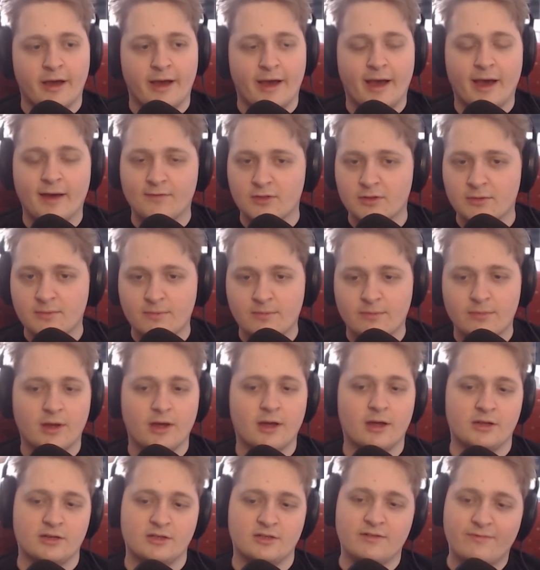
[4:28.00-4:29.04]
have them
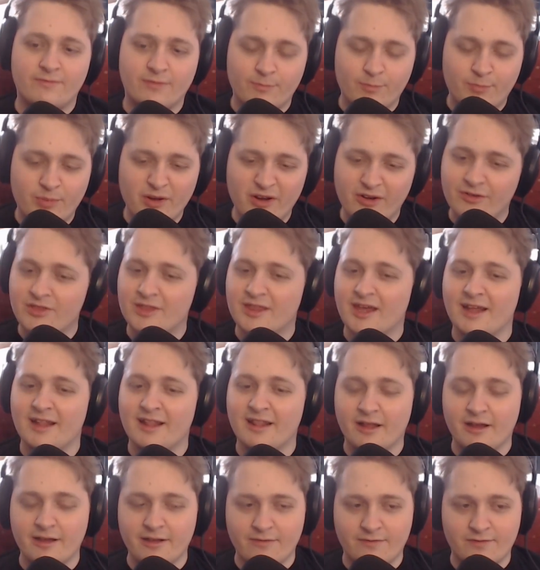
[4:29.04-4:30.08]
build their
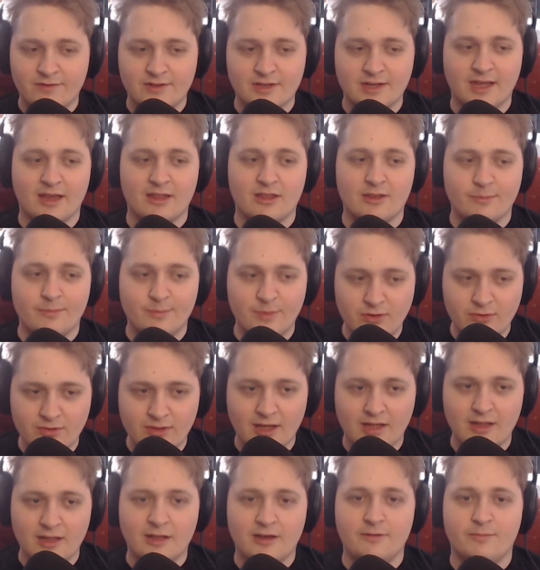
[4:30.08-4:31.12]
life together, build
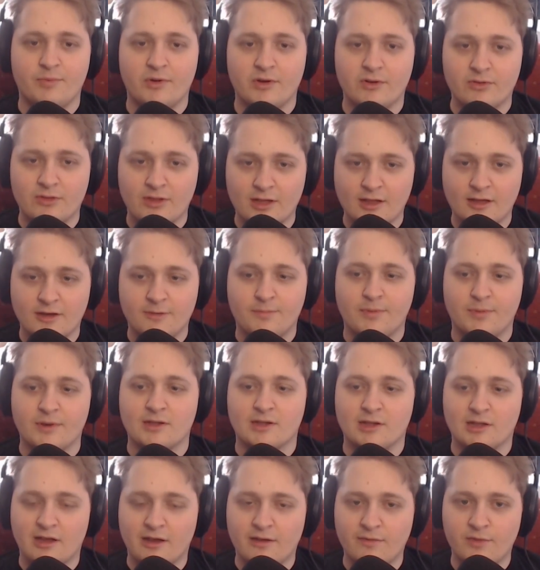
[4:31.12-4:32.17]
their life.
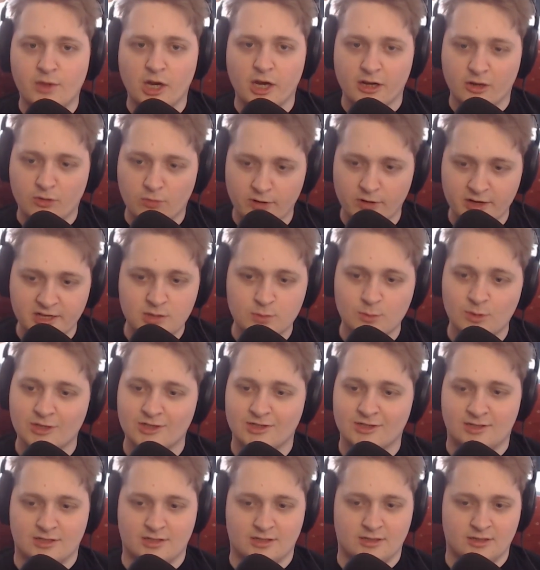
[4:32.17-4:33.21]
Then at
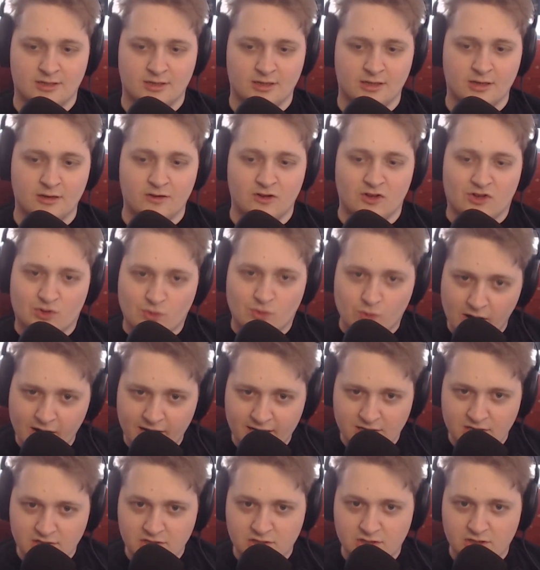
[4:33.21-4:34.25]
Christmas,
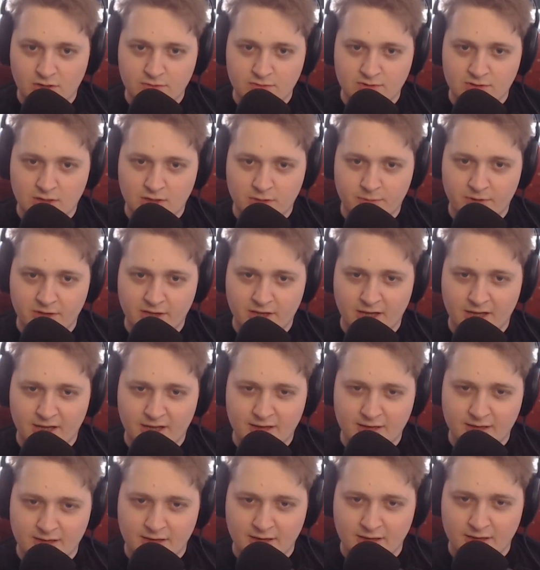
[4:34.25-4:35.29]
Grant shows up
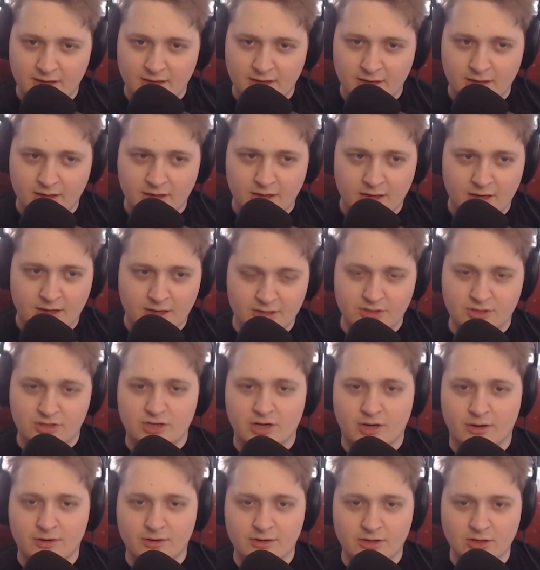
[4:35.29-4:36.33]
again. And
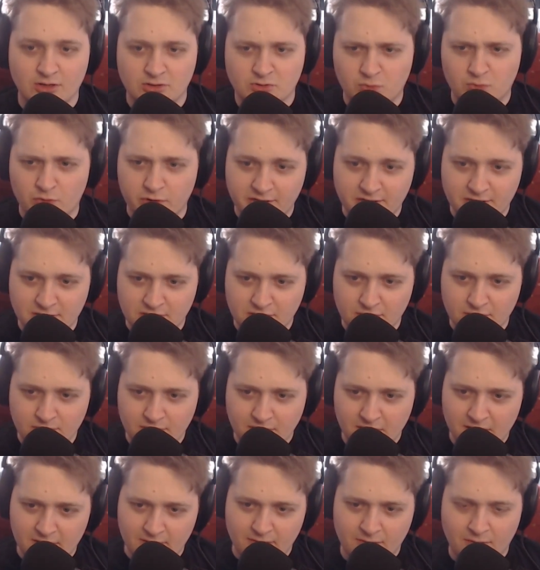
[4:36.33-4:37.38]
Sharon goes, what are you doing
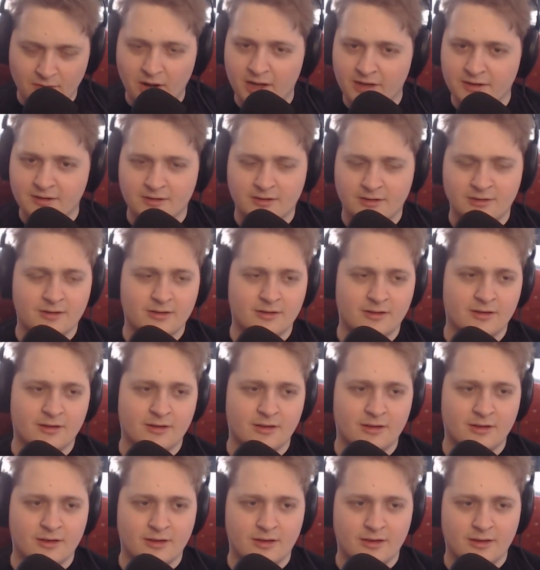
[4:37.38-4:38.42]
here, Grant?
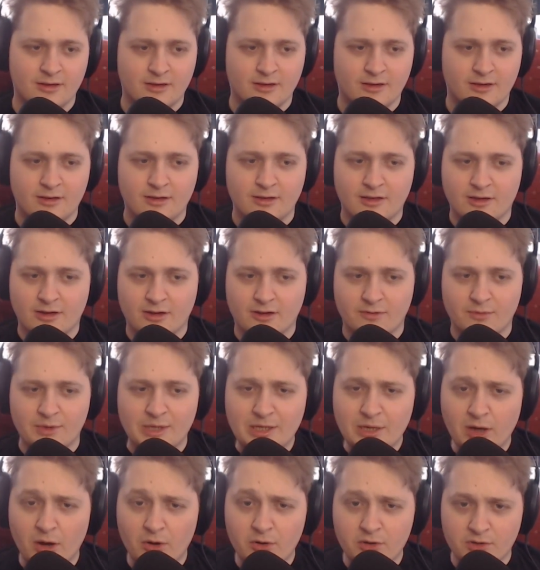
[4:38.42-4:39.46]
We
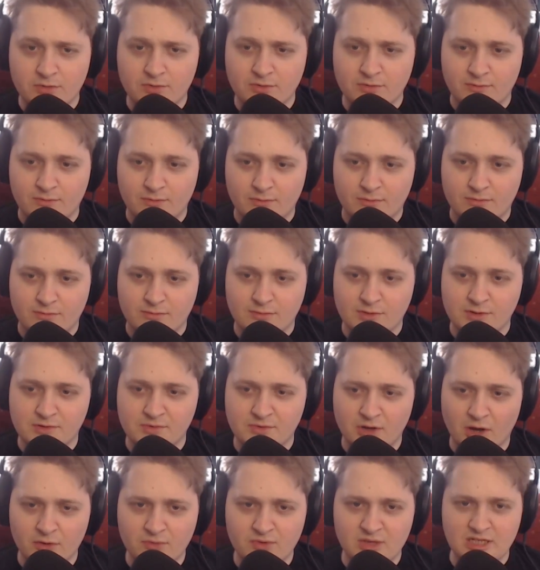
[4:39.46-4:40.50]

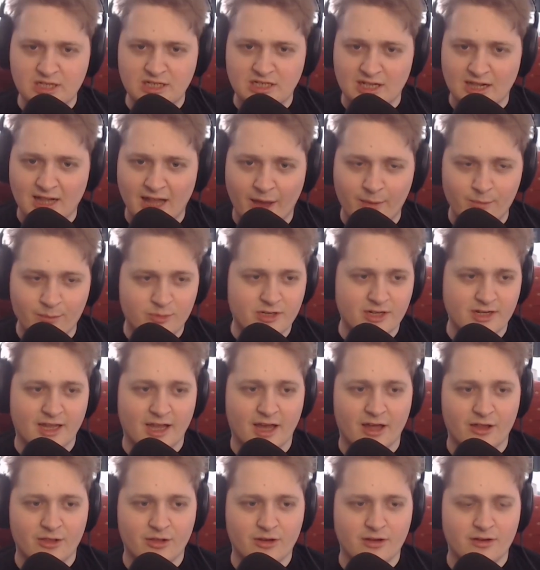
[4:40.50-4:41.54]
know we slept
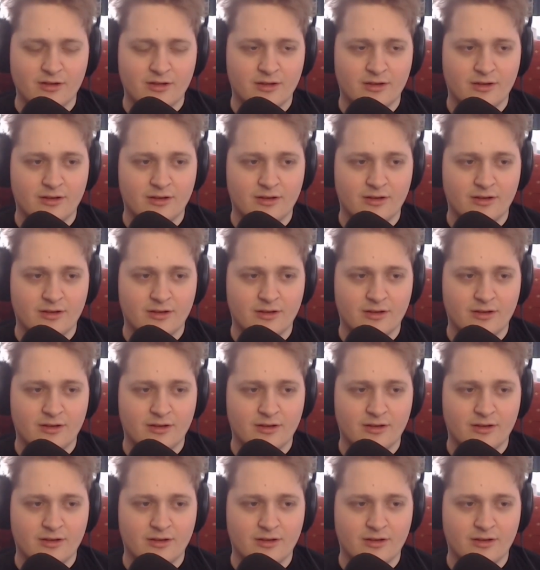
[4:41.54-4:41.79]
together